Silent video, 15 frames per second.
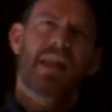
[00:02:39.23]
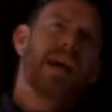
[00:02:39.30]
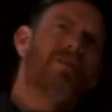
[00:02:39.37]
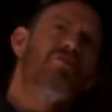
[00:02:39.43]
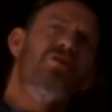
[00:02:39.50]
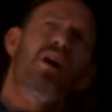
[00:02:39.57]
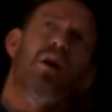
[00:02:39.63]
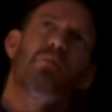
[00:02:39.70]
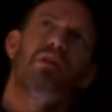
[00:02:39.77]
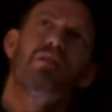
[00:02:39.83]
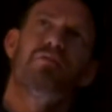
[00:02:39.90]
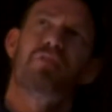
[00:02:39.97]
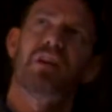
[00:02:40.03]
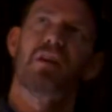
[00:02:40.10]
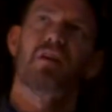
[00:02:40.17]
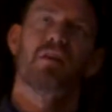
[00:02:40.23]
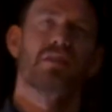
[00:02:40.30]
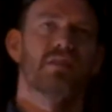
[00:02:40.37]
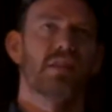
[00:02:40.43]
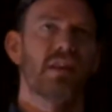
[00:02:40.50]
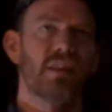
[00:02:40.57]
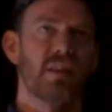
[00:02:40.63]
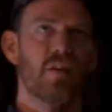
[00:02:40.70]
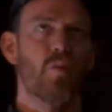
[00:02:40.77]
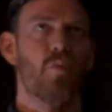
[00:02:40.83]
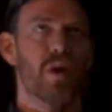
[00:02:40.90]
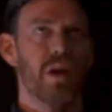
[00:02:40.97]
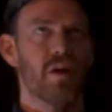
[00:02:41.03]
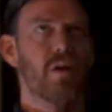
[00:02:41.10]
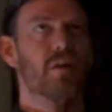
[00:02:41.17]
actually got me to figure a slightly
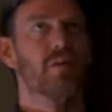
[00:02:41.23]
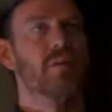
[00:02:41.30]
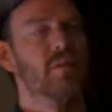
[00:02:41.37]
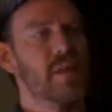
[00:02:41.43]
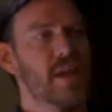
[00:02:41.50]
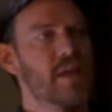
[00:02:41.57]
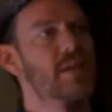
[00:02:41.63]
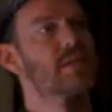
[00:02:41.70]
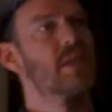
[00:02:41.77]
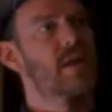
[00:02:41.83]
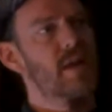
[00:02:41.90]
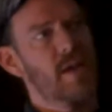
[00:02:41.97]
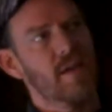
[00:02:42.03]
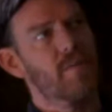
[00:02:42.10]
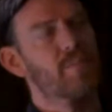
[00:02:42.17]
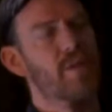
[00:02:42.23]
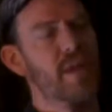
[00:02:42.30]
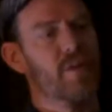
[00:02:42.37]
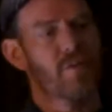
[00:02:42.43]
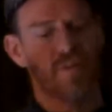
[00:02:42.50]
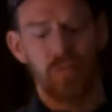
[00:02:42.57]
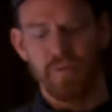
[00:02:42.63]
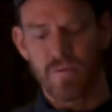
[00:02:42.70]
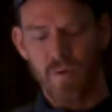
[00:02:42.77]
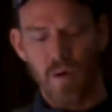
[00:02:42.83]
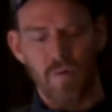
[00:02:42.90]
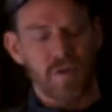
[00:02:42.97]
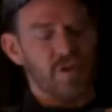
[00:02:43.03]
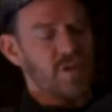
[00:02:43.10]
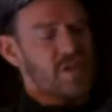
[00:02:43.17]
weird lace that I hadn't played with
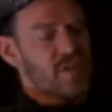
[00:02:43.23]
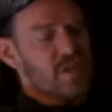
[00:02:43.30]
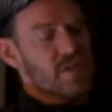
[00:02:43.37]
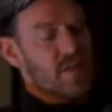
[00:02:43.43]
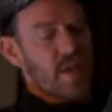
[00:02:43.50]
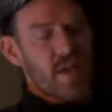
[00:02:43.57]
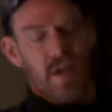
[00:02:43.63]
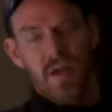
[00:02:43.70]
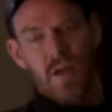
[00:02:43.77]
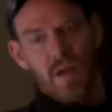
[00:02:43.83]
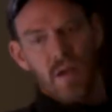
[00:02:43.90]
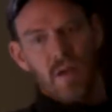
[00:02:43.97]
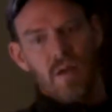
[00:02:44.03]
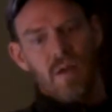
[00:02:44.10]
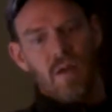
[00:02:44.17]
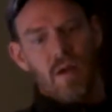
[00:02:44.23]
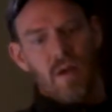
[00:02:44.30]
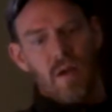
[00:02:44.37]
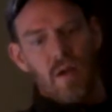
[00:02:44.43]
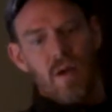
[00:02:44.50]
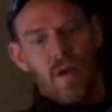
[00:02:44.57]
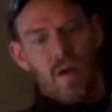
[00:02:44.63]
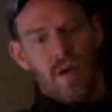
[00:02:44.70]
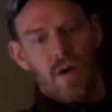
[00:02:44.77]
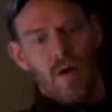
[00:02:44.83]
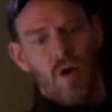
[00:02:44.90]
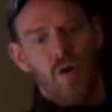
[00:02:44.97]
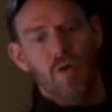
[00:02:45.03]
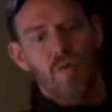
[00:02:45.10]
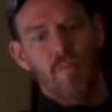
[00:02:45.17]
before, which is just like a
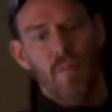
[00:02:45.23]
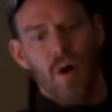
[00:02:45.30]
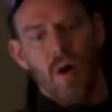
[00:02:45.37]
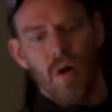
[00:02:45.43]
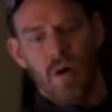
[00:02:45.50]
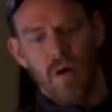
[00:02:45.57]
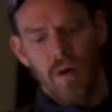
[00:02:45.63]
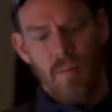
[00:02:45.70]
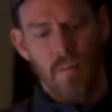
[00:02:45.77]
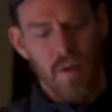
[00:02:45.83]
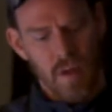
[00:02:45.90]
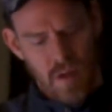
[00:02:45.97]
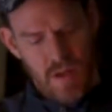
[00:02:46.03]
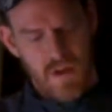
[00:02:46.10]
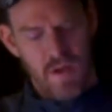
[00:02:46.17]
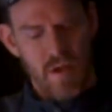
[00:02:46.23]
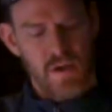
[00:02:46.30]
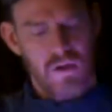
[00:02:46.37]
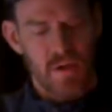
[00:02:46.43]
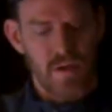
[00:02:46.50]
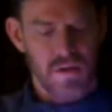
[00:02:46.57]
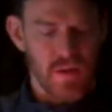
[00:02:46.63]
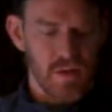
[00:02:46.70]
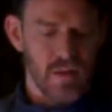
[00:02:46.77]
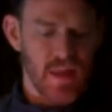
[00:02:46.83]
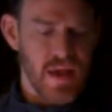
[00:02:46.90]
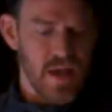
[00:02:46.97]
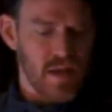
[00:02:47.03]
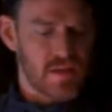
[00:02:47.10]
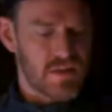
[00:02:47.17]
home arm
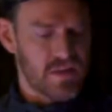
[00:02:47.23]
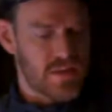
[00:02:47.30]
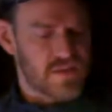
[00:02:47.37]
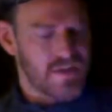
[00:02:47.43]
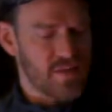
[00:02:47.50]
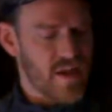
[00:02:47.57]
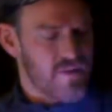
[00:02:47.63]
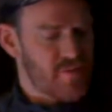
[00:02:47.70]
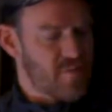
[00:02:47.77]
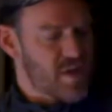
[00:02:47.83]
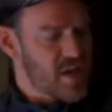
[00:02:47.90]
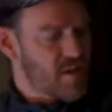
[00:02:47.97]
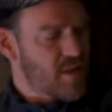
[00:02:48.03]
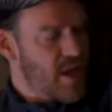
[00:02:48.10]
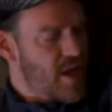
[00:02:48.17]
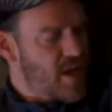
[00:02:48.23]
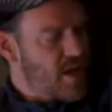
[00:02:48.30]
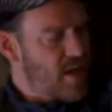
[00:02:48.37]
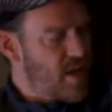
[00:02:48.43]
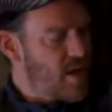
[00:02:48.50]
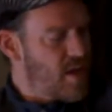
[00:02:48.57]
lace. So that would be like